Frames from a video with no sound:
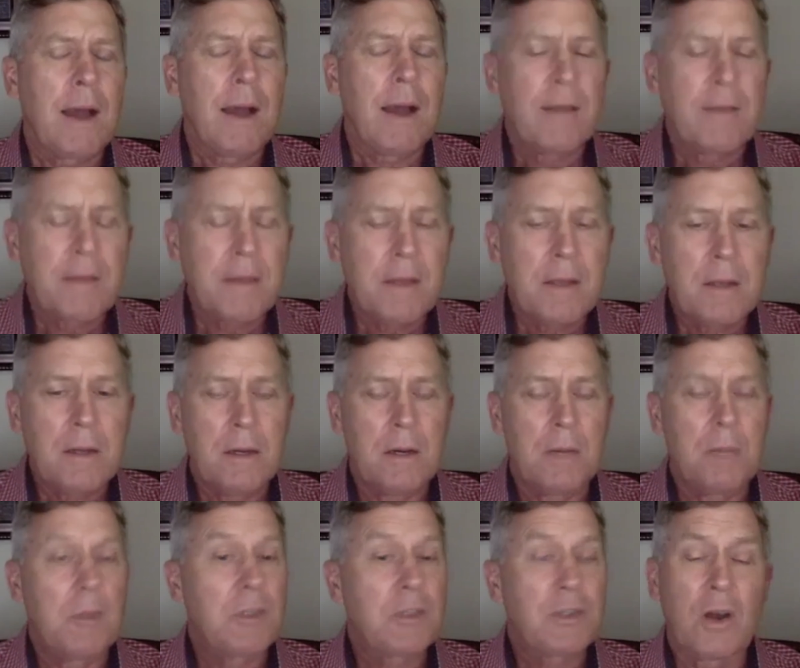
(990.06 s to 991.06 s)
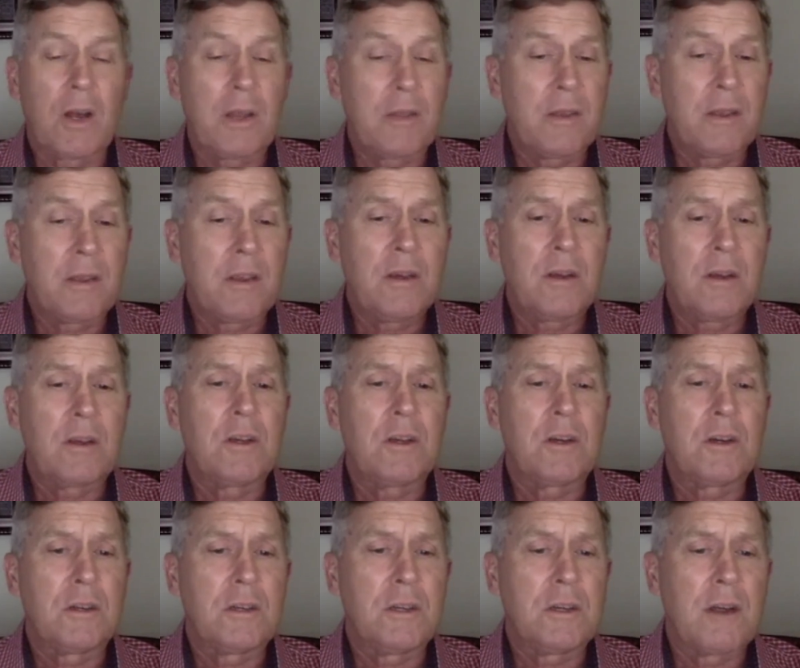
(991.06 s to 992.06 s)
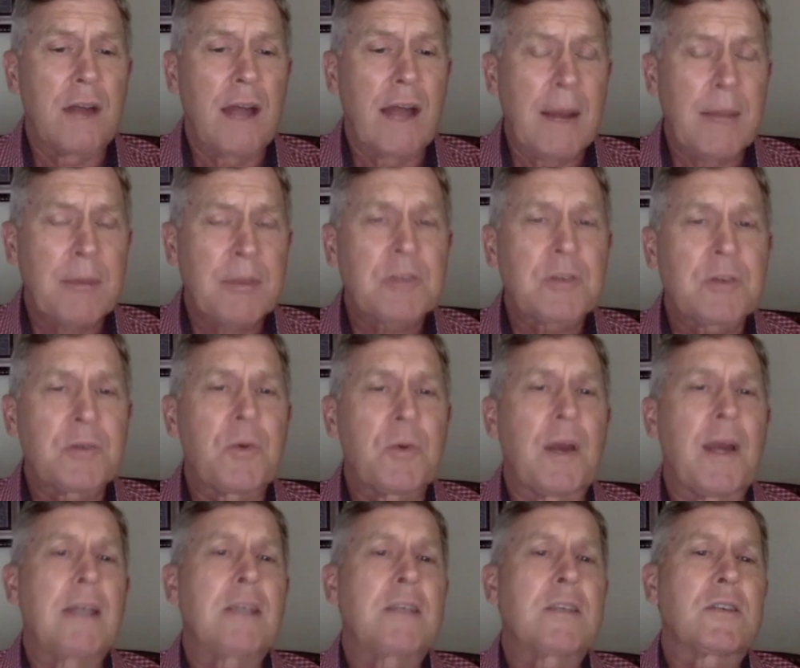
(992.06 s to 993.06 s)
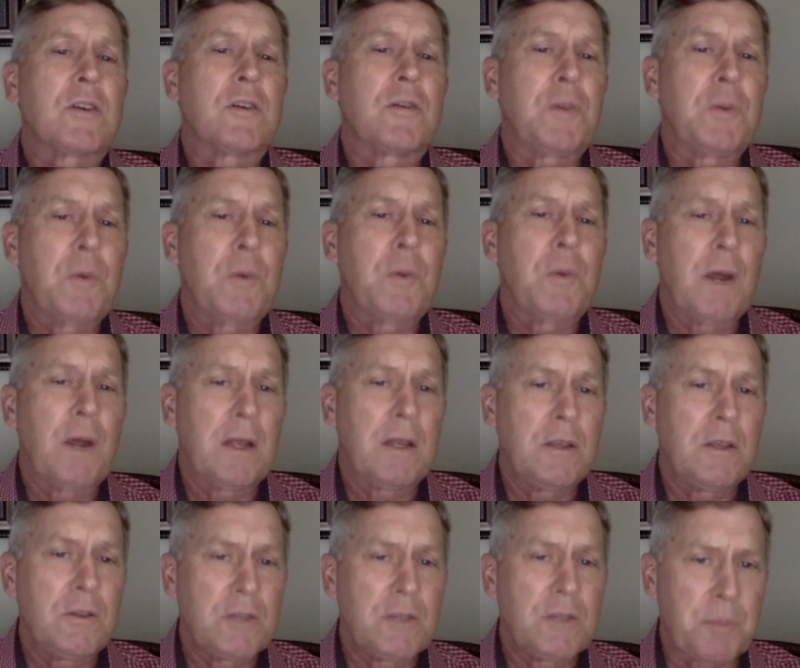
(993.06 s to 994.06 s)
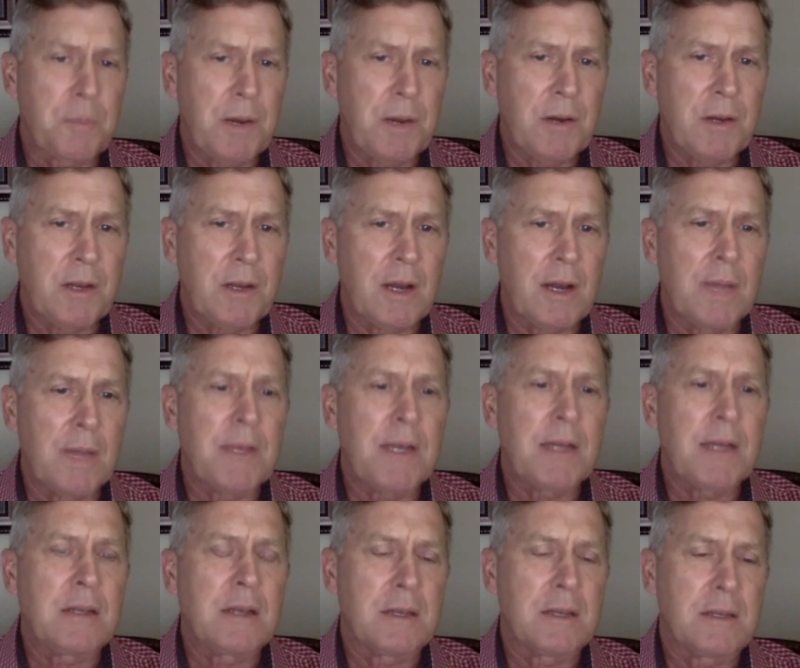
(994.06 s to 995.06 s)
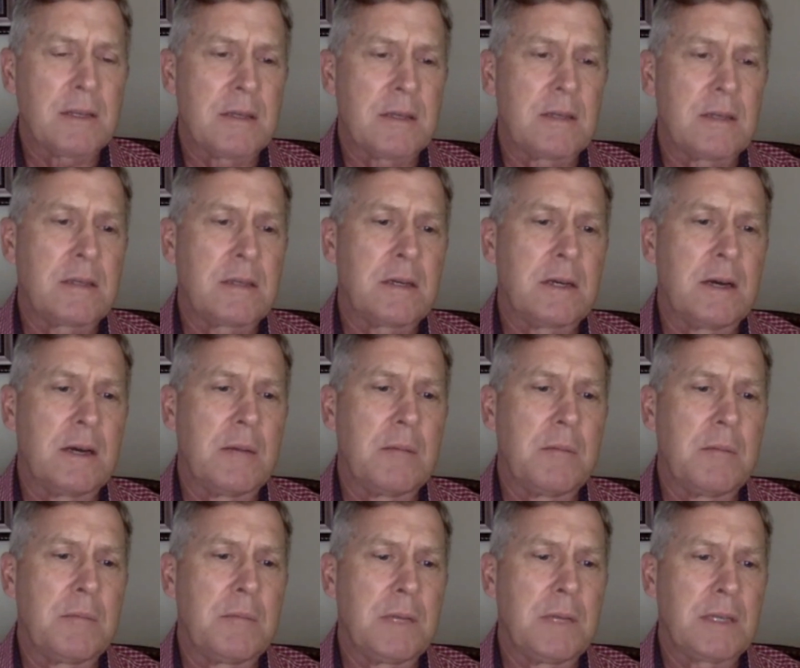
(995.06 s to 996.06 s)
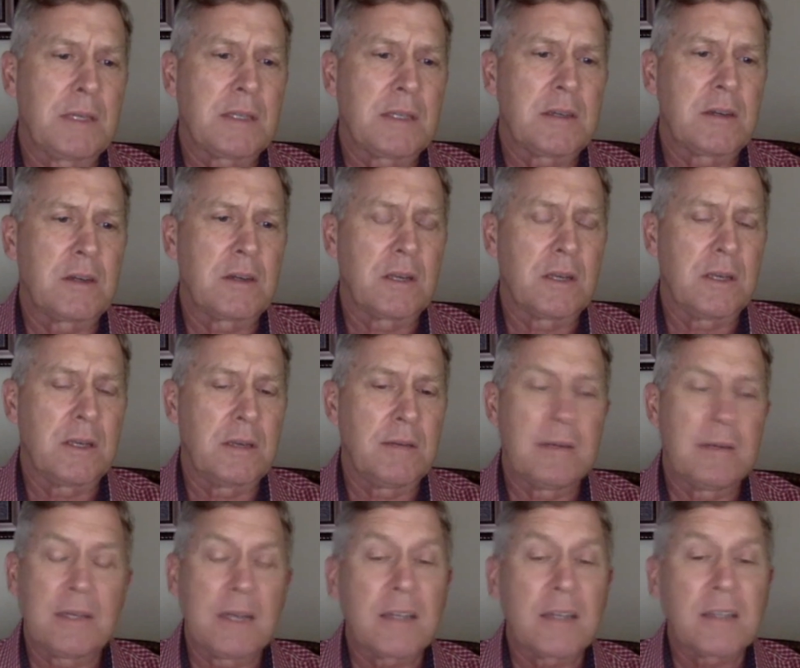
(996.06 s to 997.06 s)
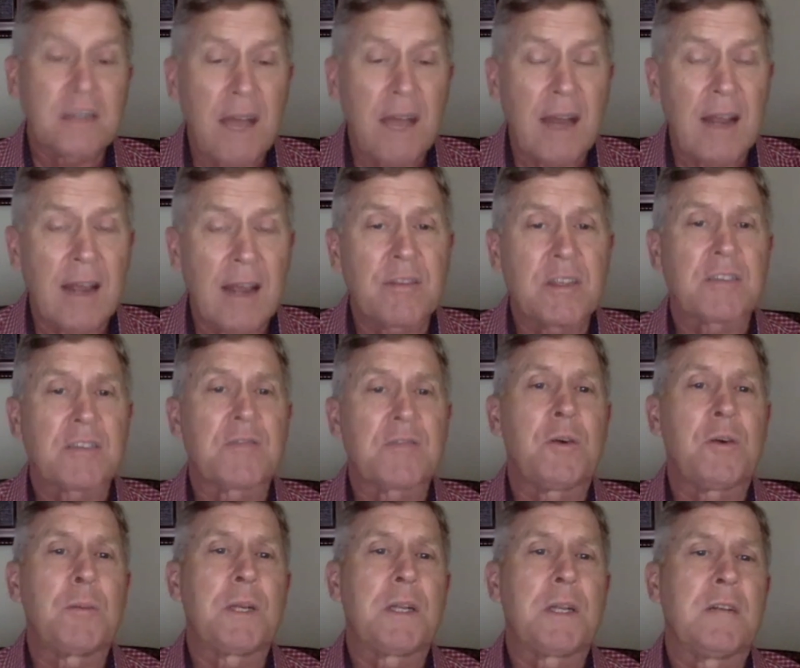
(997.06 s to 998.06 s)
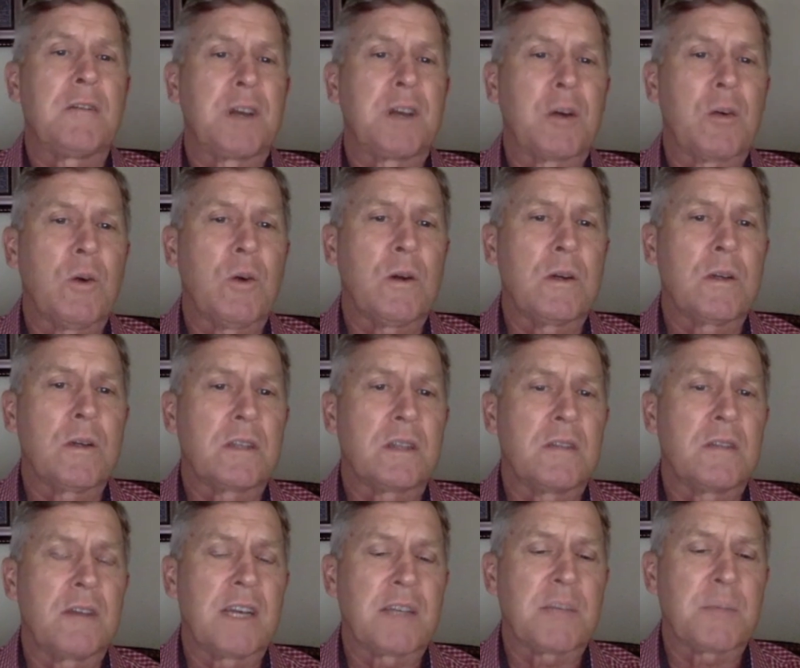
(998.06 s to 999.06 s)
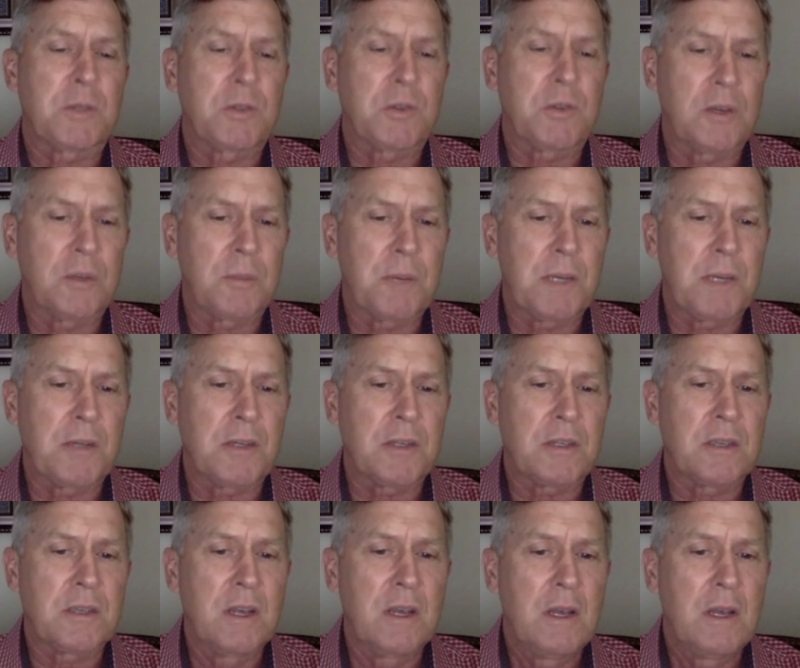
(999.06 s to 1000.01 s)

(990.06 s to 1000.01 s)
think um, so. I think you're, you're, you're absolutely right. So if you want to use a paradigm that doesn't um, necessarily it does not have this fulminant of a course in the vast majority of patients,